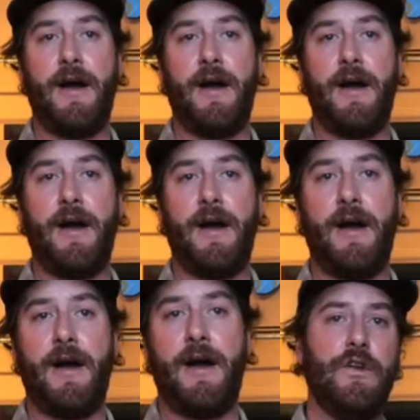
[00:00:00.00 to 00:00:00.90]
you got to start
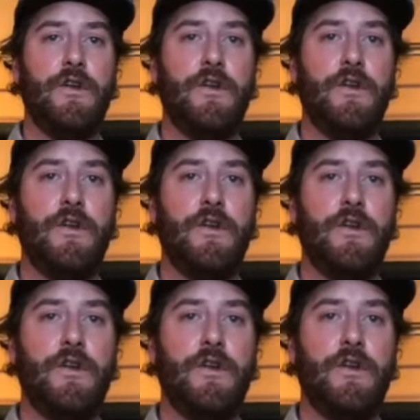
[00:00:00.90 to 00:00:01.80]
asking yourself, well,
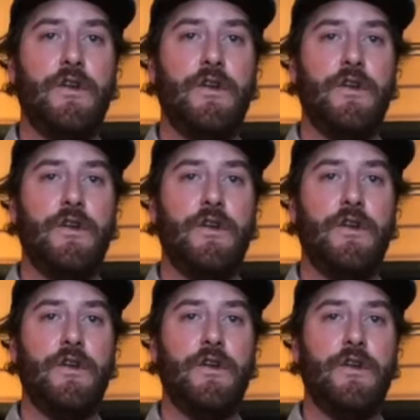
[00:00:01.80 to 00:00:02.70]
where am I
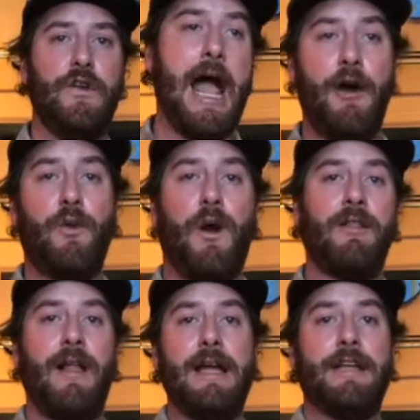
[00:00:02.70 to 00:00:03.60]
fishing? And then
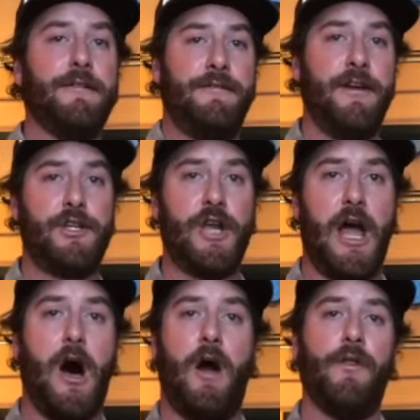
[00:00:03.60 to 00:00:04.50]
how do I like to
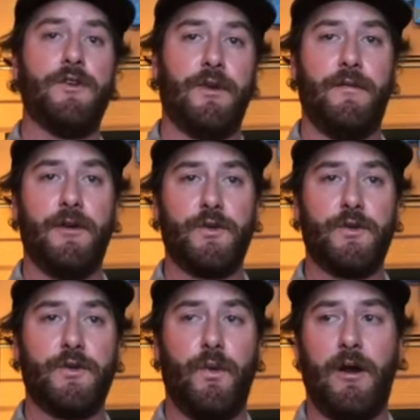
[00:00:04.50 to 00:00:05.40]
fish on those
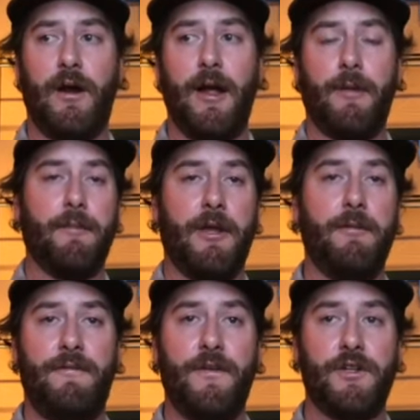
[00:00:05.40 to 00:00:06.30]
rivers where
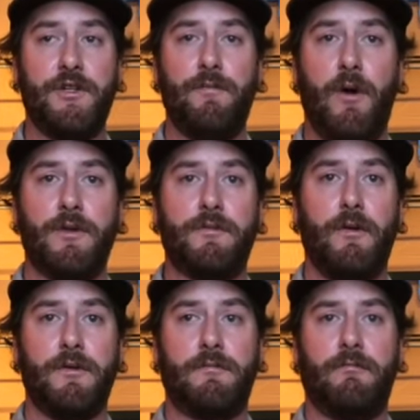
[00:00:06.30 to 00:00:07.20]
I'm going to be fishing
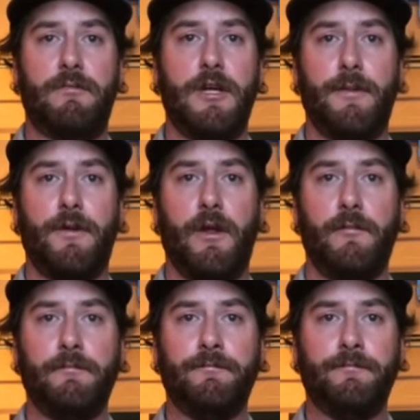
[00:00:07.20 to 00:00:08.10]
most
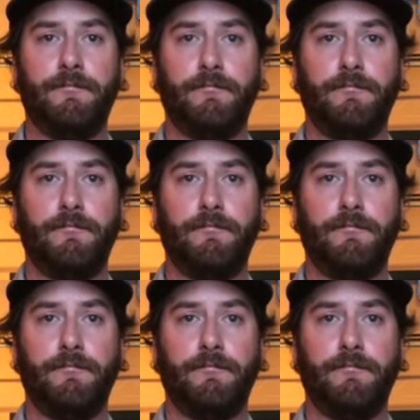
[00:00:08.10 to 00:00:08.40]
typically?